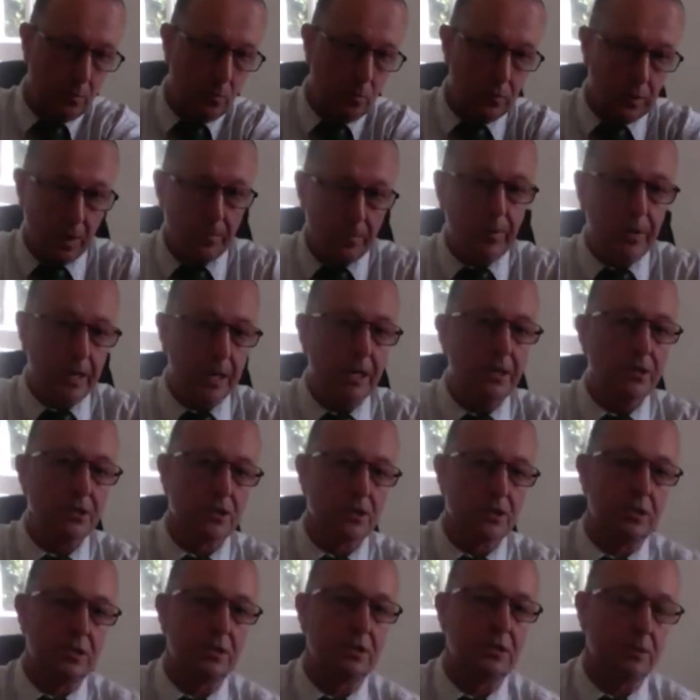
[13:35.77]
We're up
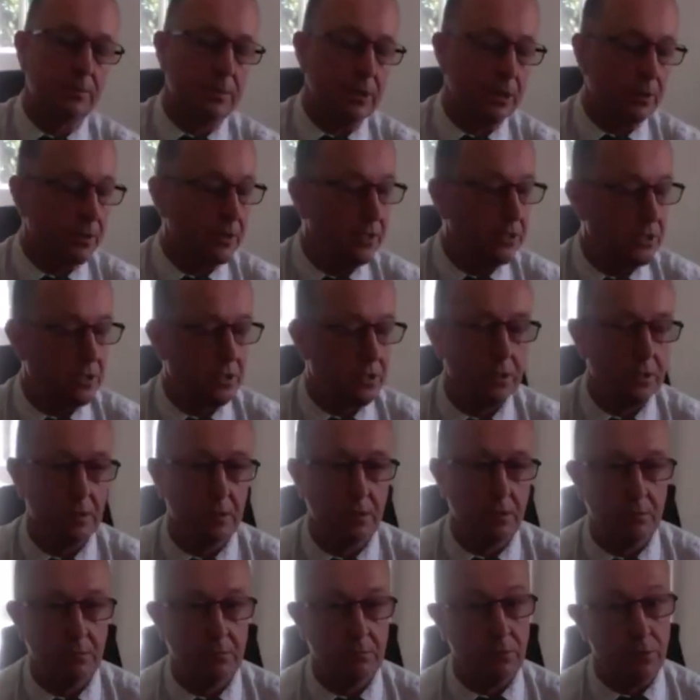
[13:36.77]
against it, to be honest,
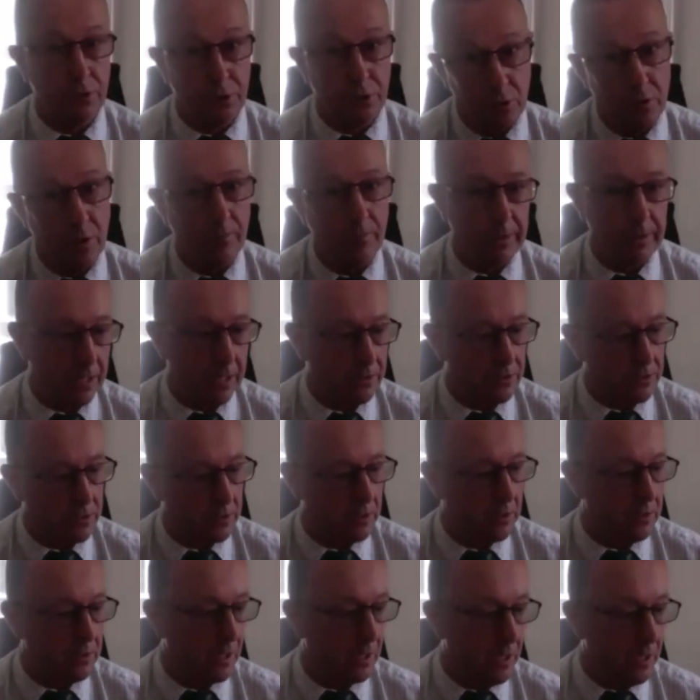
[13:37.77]
or you're up
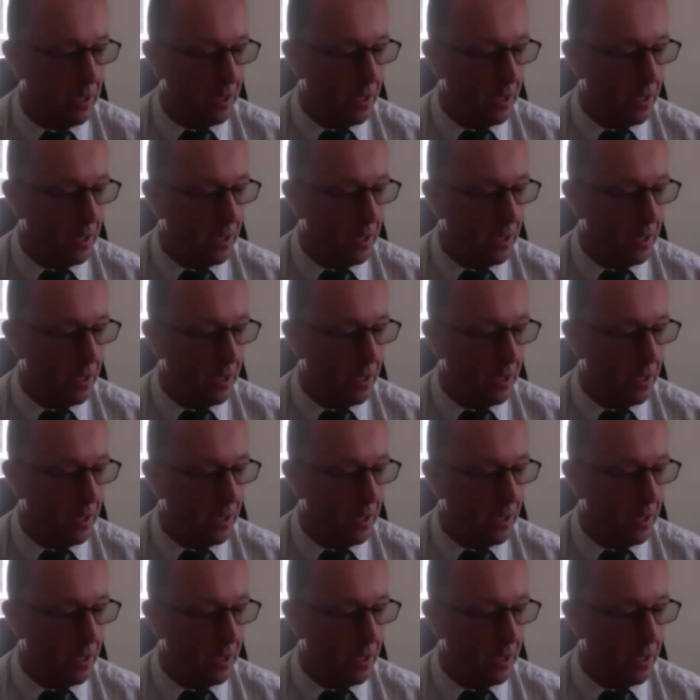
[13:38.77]
against it.